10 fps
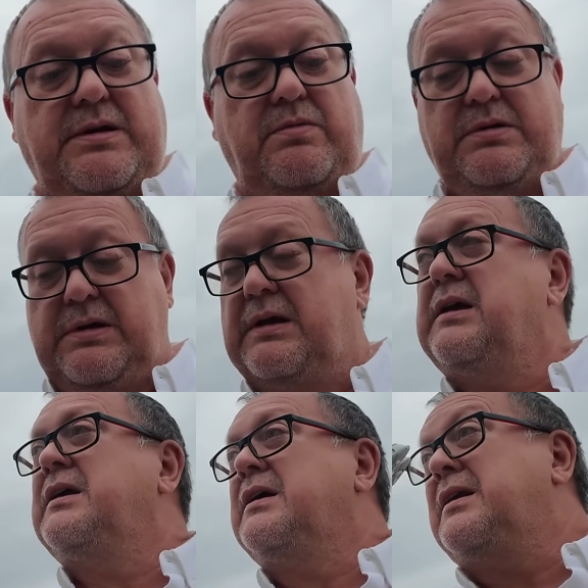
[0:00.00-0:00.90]
So
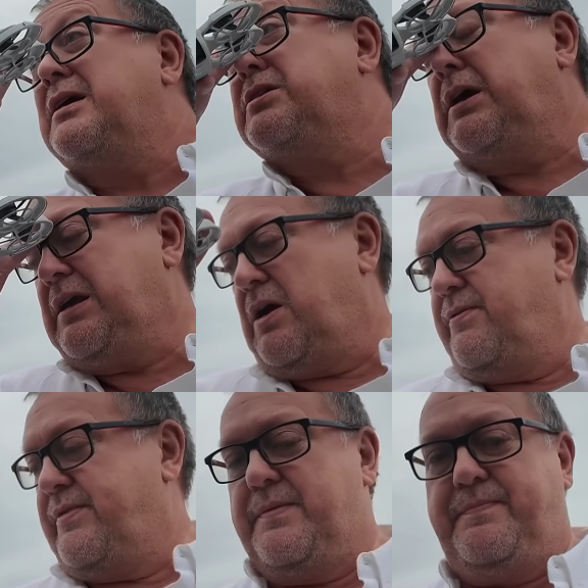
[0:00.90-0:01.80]
let's take it
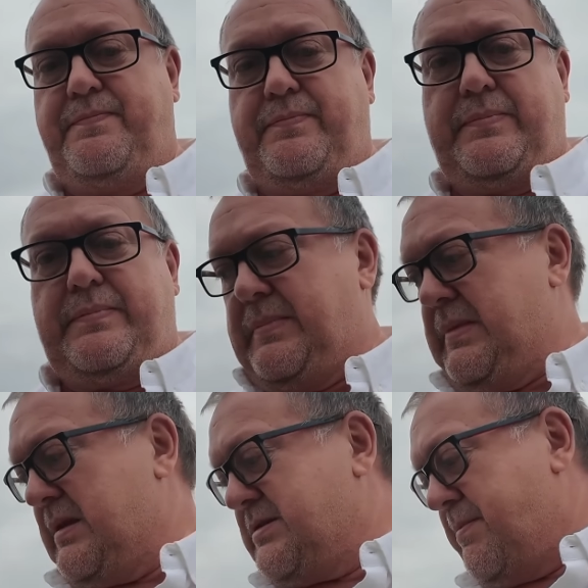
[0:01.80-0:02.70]
over.
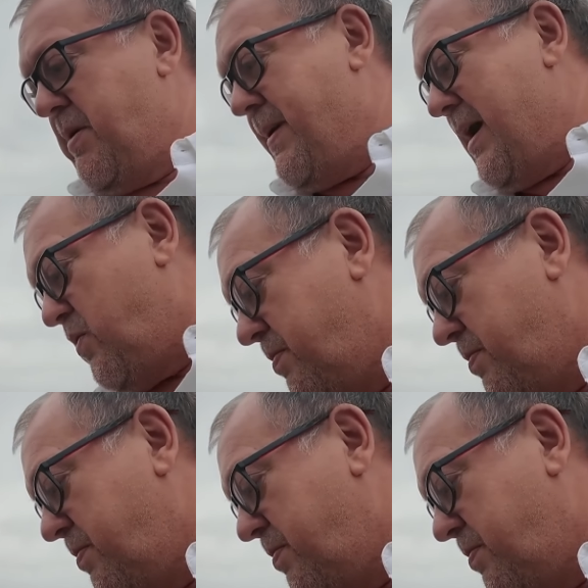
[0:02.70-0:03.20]
I'll take my bag